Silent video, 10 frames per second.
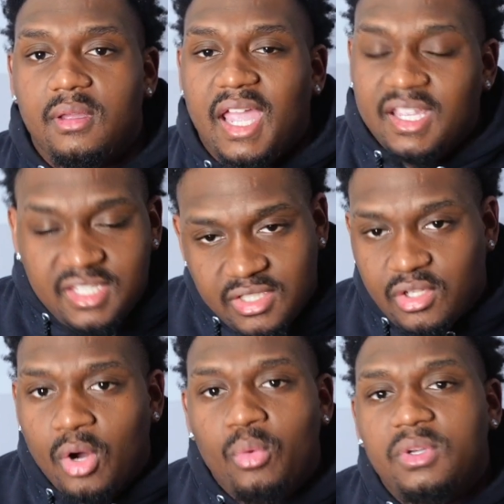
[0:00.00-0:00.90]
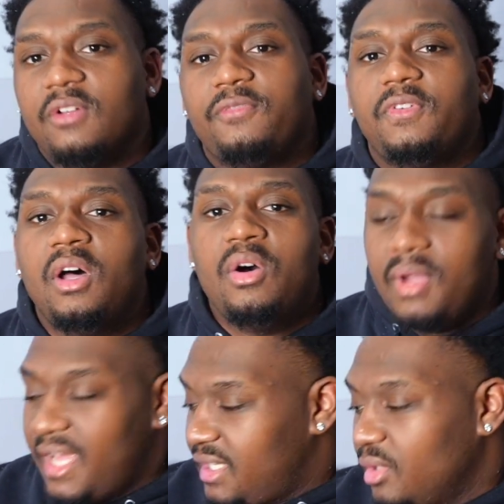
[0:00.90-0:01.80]
and just go with the
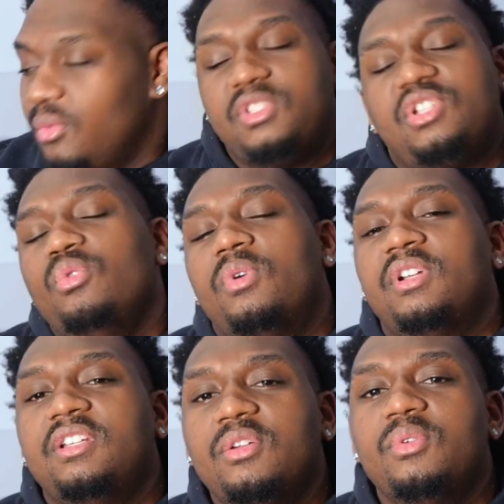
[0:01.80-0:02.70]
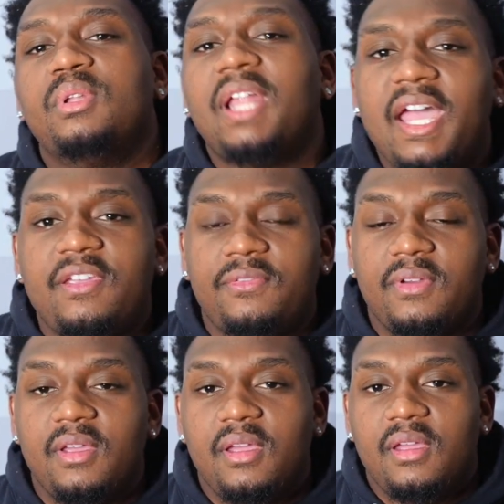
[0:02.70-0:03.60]
flow and do what you want to do in life
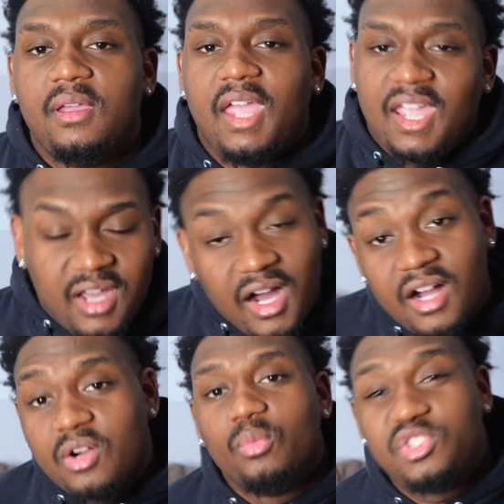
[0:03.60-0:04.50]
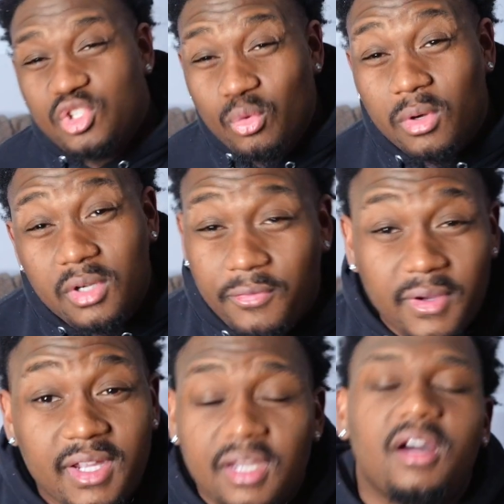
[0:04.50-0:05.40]
and conquer what you want to
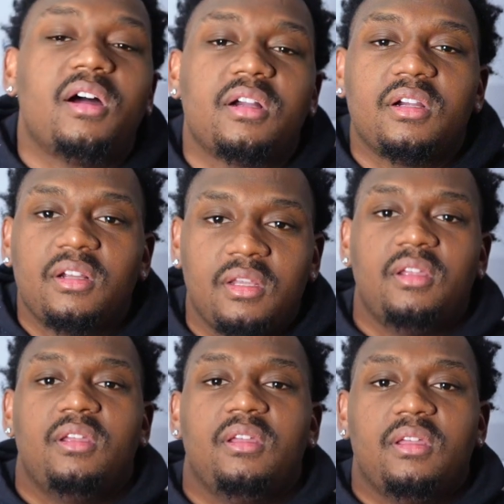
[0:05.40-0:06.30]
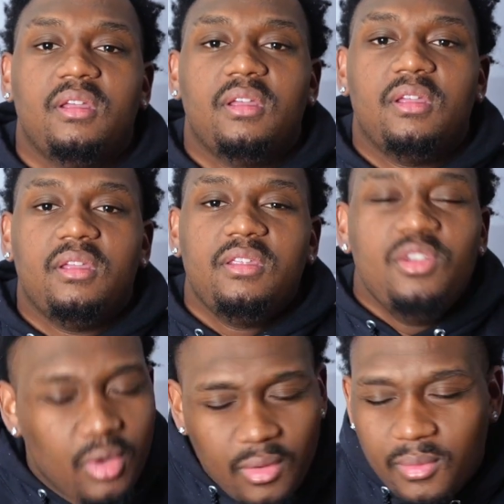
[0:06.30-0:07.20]
fucking conquer,
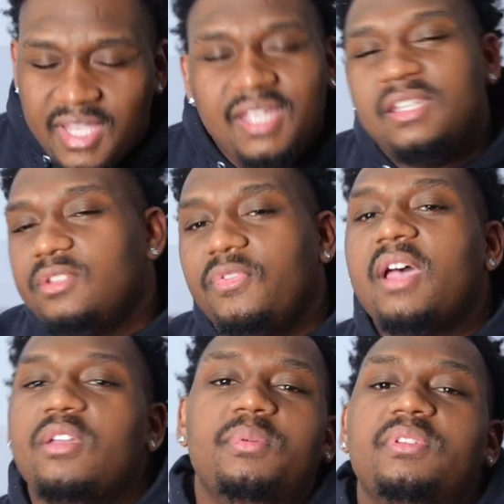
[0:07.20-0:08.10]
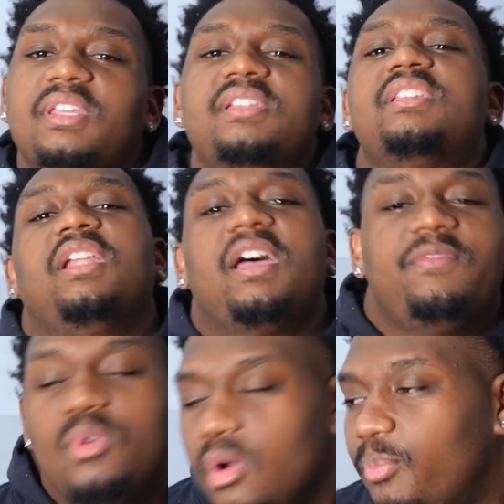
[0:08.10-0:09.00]
you go get these valuable things in
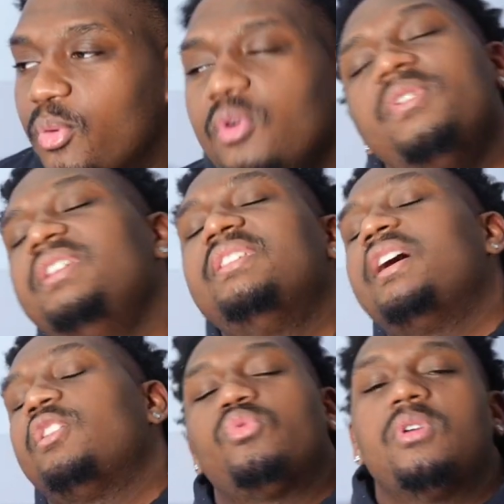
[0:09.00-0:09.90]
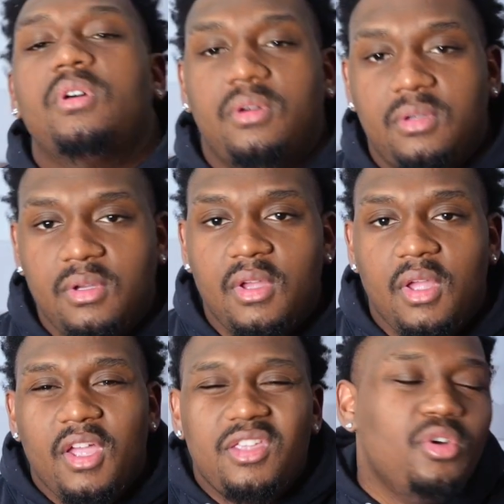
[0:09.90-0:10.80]
life. You go prove these guys wrong.
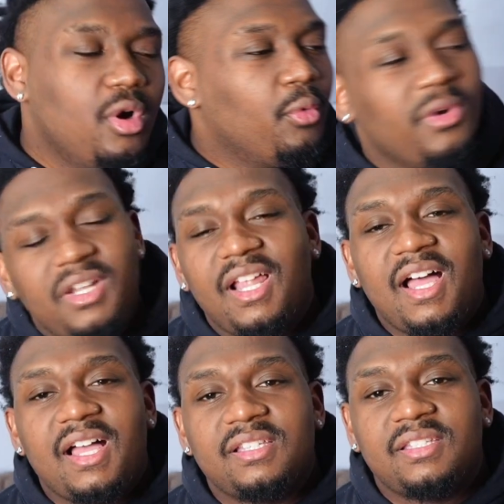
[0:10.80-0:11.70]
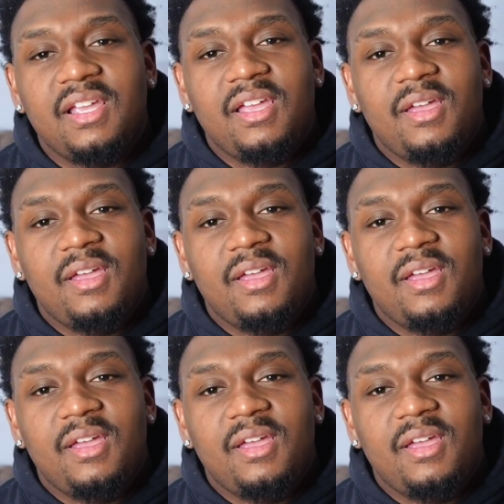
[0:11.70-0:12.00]
You go realize